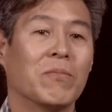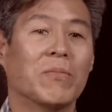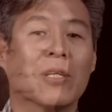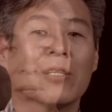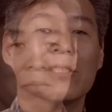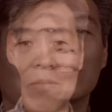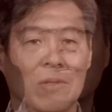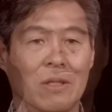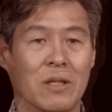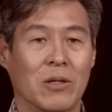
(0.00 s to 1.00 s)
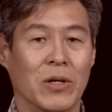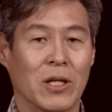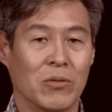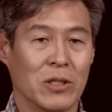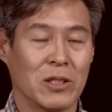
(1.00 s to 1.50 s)
because when I
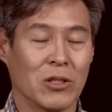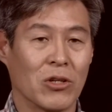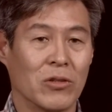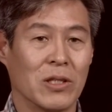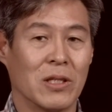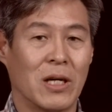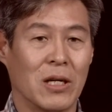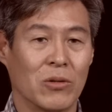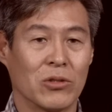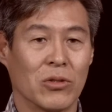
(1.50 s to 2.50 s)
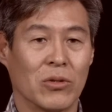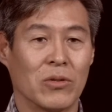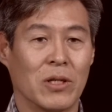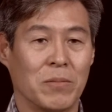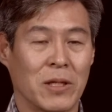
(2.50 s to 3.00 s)
was in Korea, I
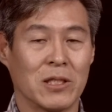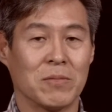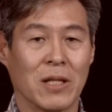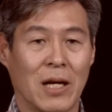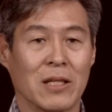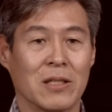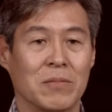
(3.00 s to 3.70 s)
also participate a lot.